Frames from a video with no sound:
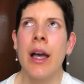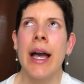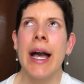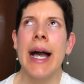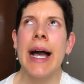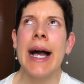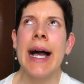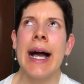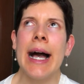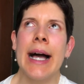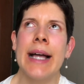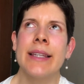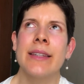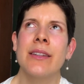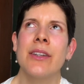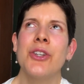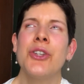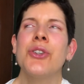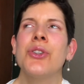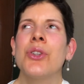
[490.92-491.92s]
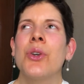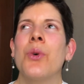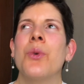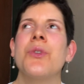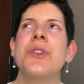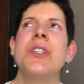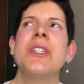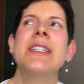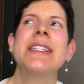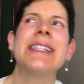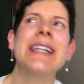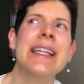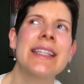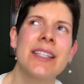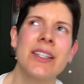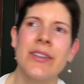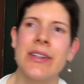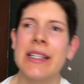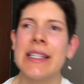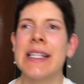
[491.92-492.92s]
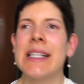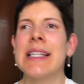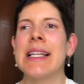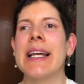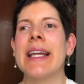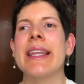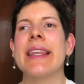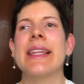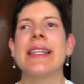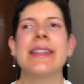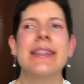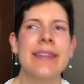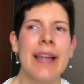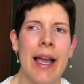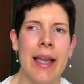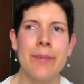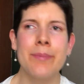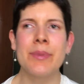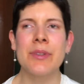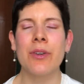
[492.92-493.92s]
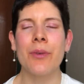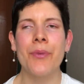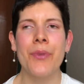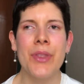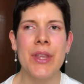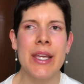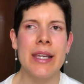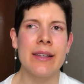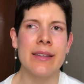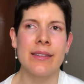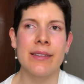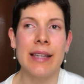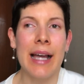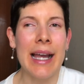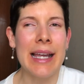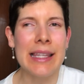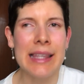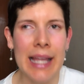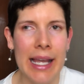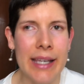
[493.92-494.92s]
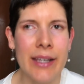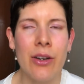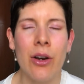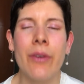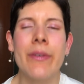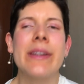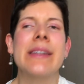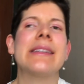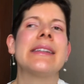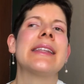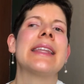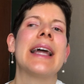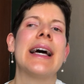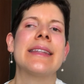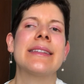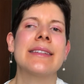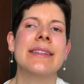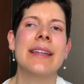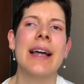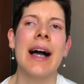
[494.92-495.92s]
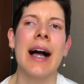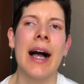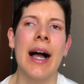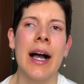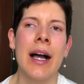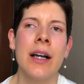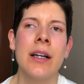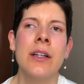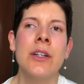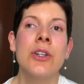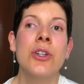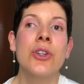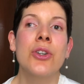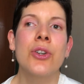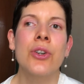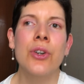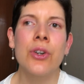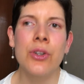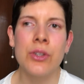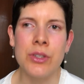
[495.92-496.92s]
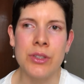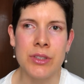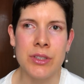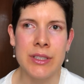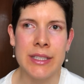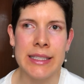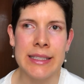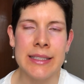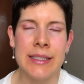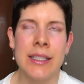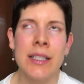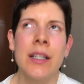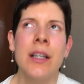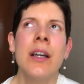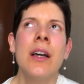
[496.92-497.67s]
And generally, like, the types of things I like, obviously that's a constant.